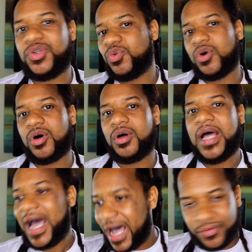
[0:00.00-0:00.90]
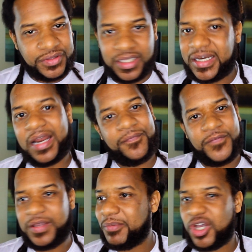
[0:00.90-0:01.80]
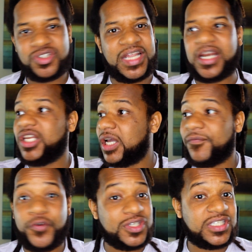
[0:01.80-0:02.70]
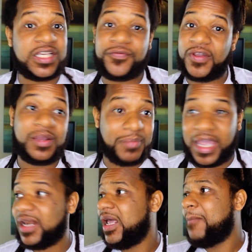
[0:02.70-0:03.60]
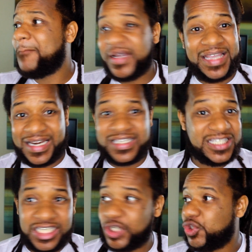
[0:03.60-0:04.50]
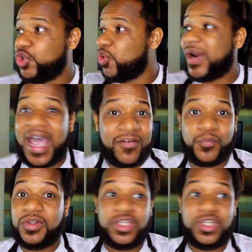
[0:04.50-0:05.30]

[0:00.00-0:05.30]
you all out there that are females that are looking for a six-figure man, but yet and still you don't have